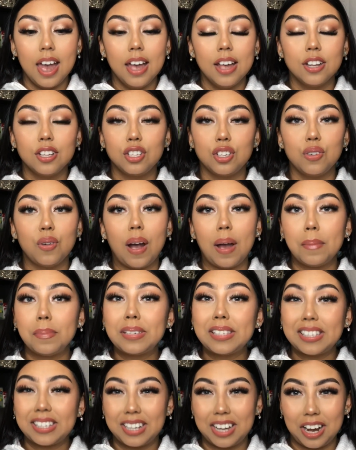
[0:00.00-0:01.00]
2, I'm
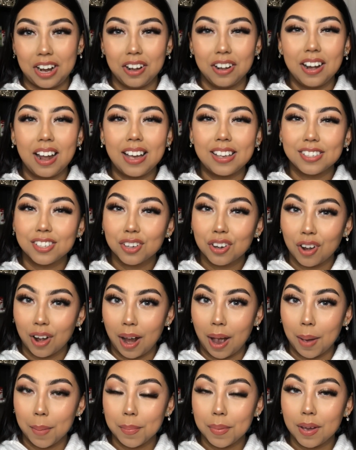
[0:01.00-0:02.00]
scared as
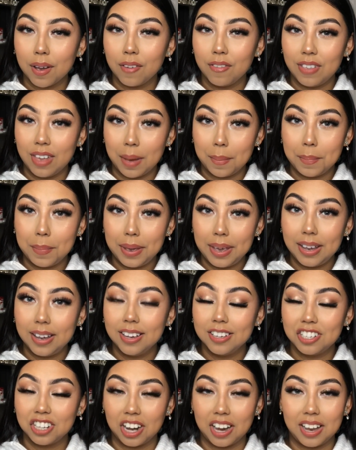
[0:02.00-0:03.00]
crap of that big
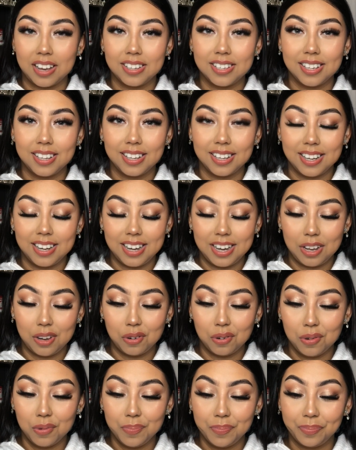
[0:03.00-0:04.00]
gigantic
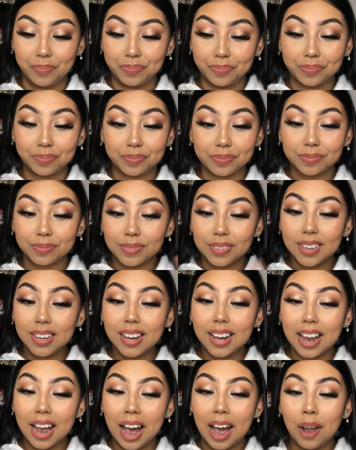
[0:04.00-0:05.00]
needle.
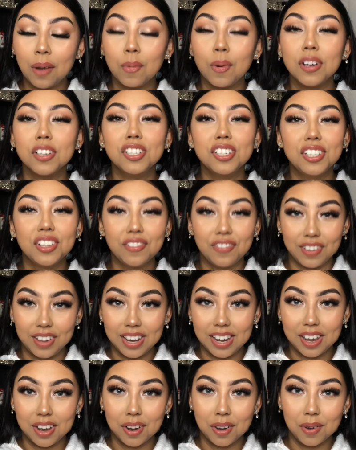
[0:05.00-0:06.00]
I watched a
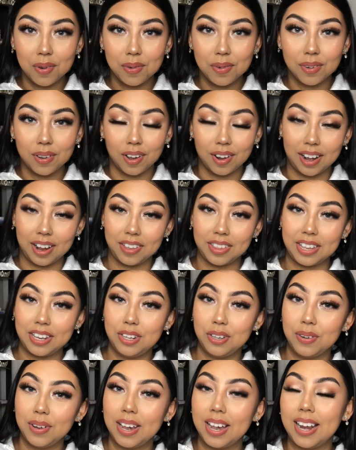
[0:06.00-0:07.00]
video on how they
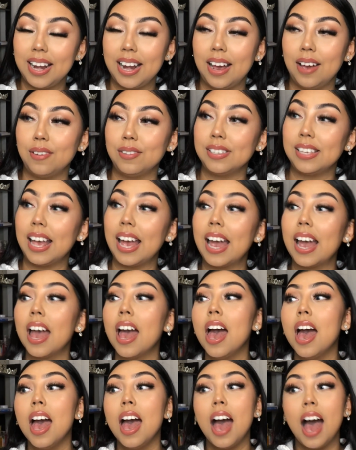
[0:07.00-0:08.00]
do it and I was like,
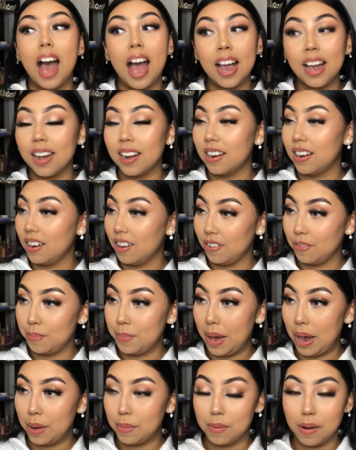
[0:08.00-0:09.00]
I got enough
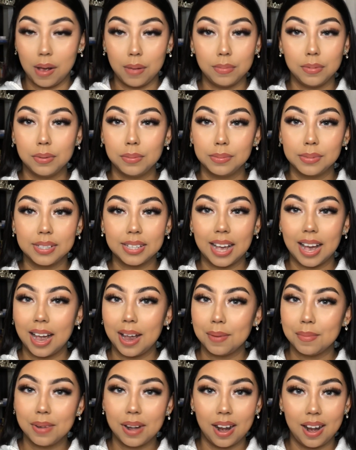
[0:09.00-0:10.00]
back problems,
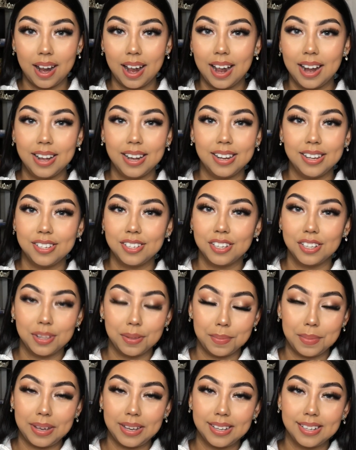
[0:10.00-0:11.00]
I'm not adding to the
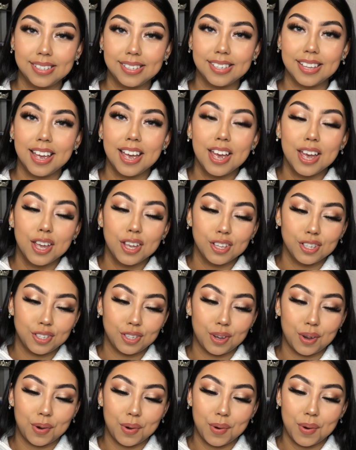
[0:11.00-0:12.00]
mix.
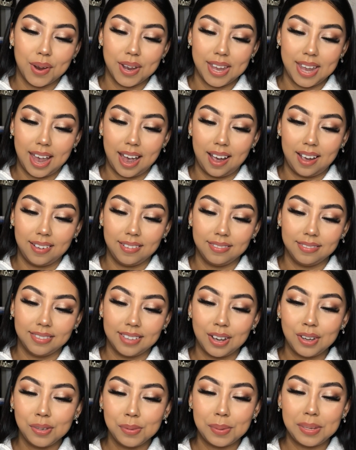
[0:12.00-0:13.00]
So yeah, that
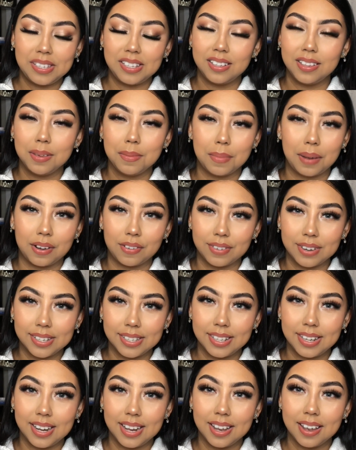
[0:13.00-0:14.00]
was basically my
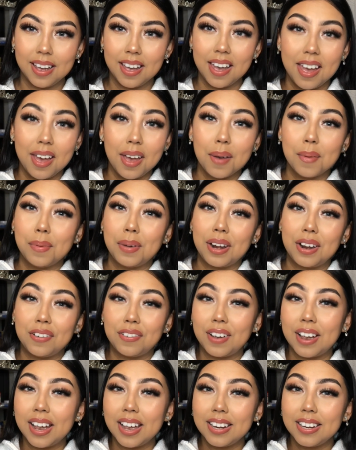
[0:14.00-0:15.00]
reasoning. But if
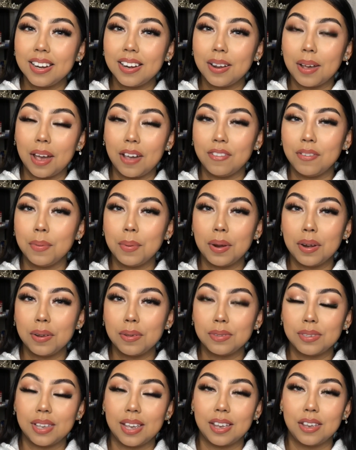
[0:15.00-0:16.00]
I everybody
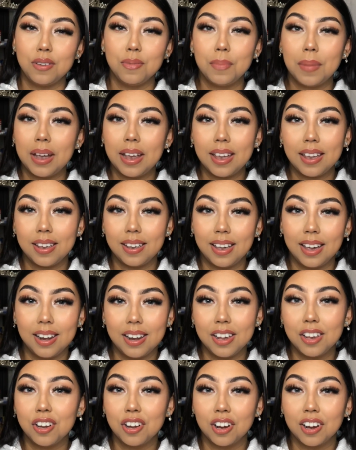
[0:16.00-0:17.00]
was like, you might get
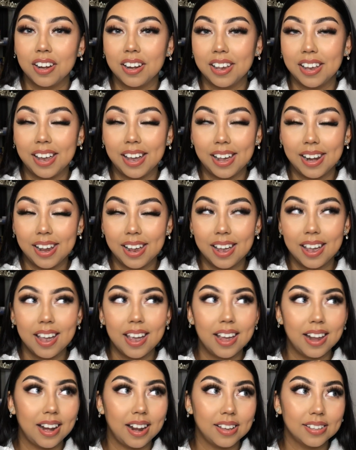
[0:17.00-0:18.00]
it, you're gonna get it.
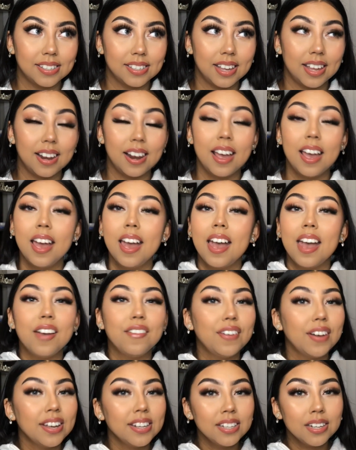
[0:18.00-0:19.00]
And I said, if
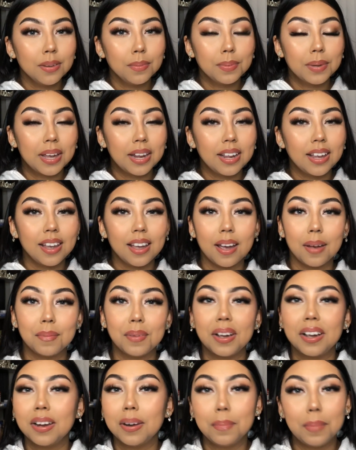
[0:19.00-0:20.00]
I end up getting it, I'm
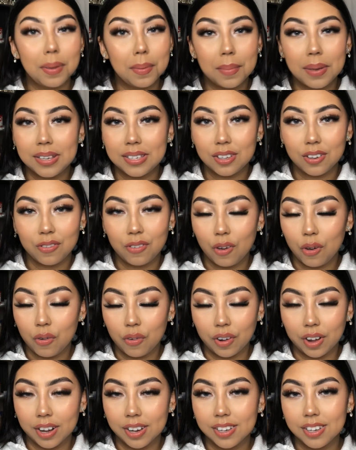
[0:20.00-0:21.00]
not gonna beat myself over
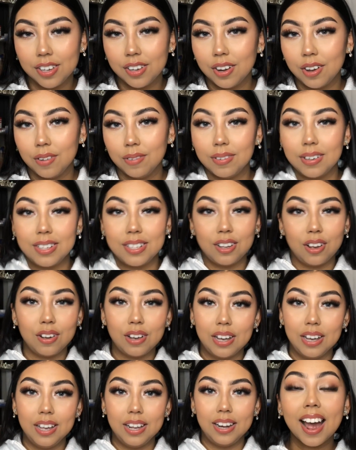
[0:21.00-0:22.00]
it, you know, it's all
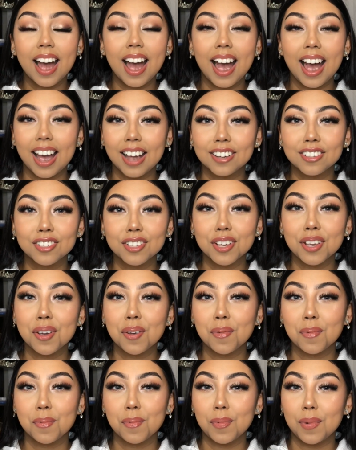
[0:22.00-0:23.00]
good. Actually,
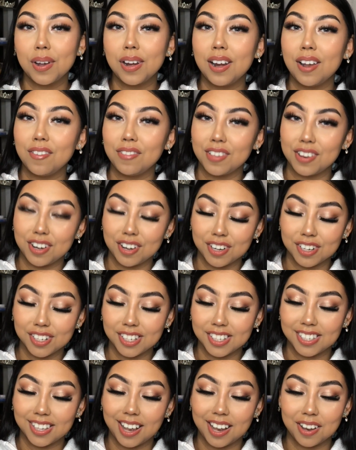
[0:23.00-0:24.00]
one of the
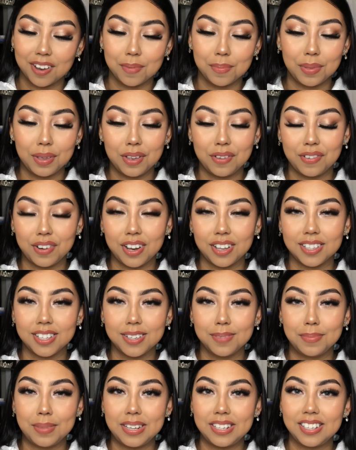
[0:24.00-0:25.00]
nurses, I completely forgot to
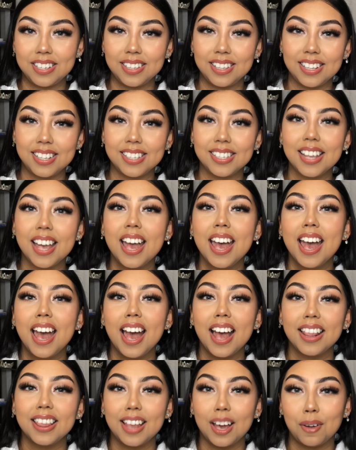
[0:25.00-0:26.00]
mention this,
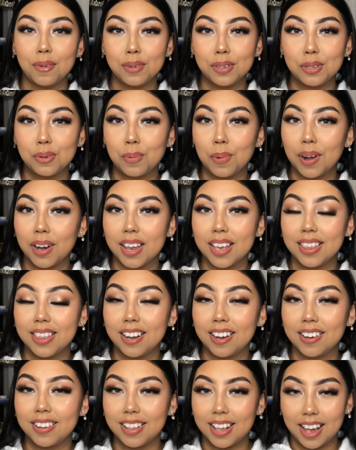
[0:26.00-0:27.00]
that was working
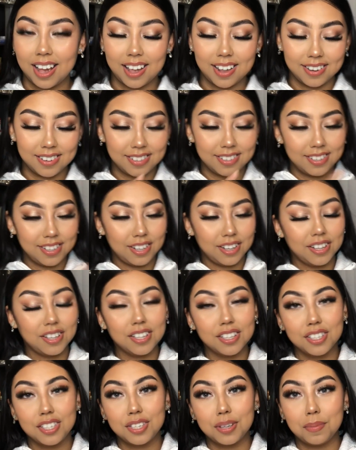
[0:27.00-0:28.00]
there, that took
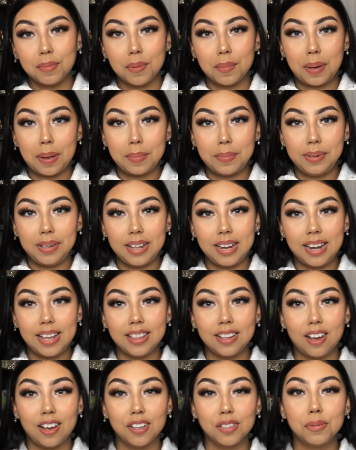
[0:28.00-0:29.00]
some of my blood in
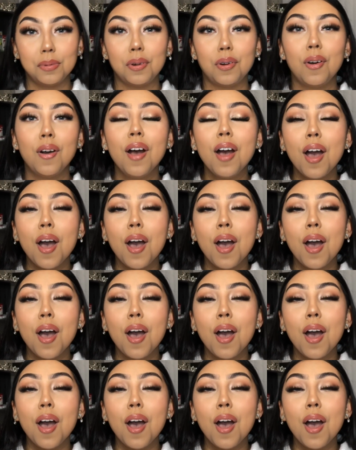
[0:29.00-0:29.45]
the hospital,